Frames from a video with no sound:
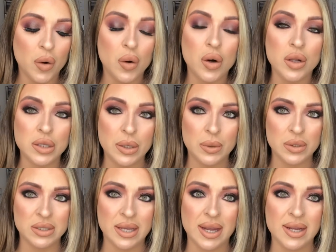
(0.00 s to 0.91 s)
all
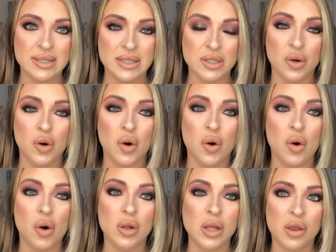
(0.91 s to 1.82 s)
those things, it's
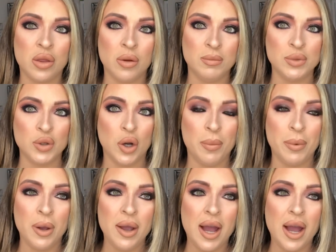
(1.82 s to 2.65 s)
all a thumbs up.